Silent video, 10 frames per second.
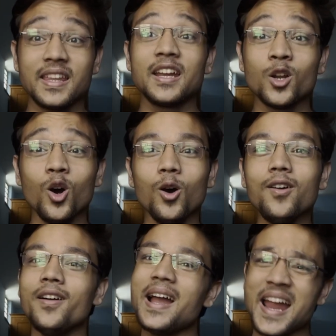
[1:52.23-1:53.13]
They
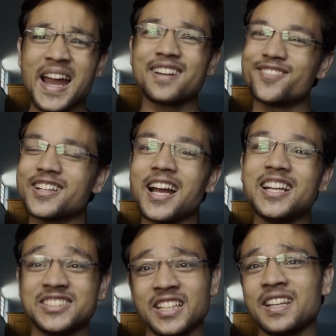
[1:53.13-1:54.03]
know
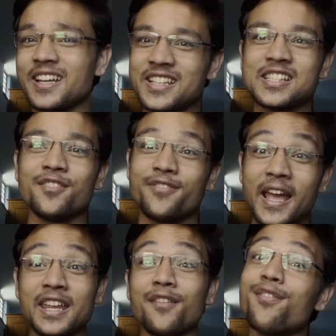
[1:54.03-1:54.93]
advertising is a
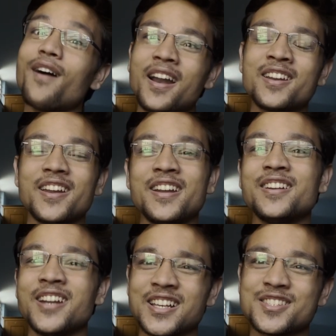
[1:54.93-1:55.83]
very fun
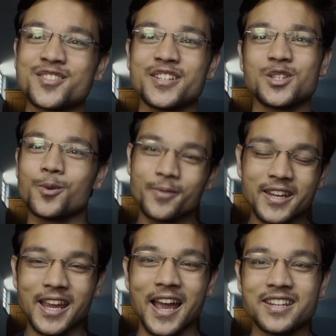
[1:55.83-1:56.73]
industry to
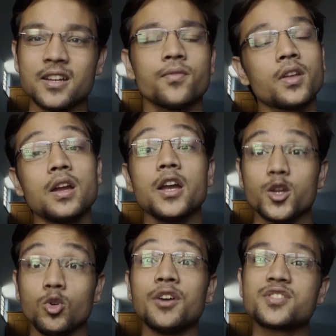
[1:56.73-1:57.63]
be at.
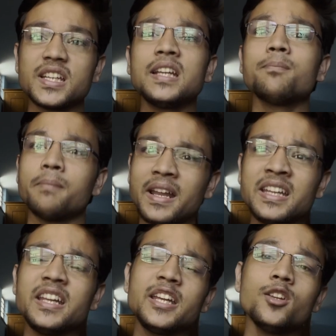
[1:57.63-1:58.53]
You have seen
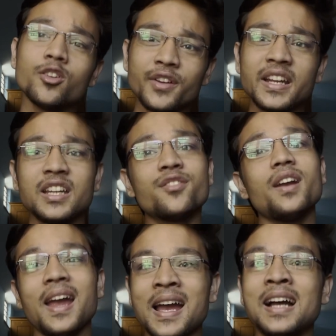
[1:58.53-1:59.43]
many
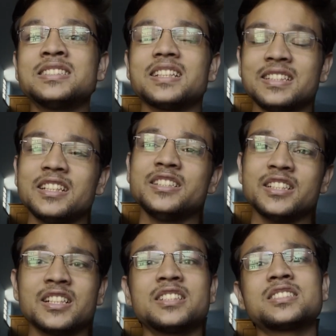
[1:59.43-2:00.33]
innovative ads in the
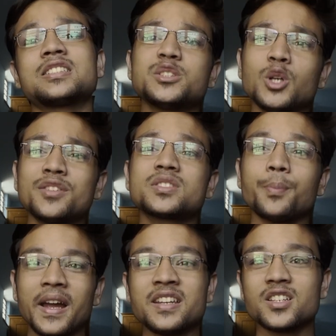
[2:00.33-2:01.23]
years you have
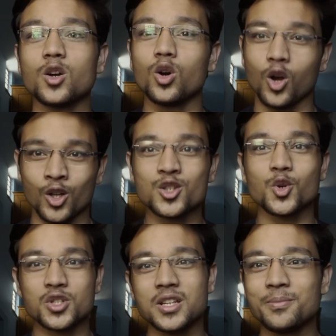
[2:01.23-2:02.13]
spent on
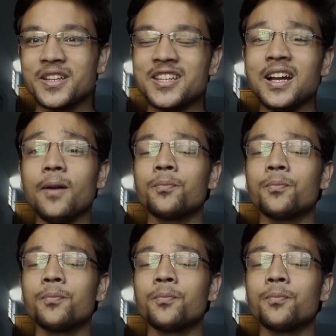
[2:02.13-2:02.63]
social media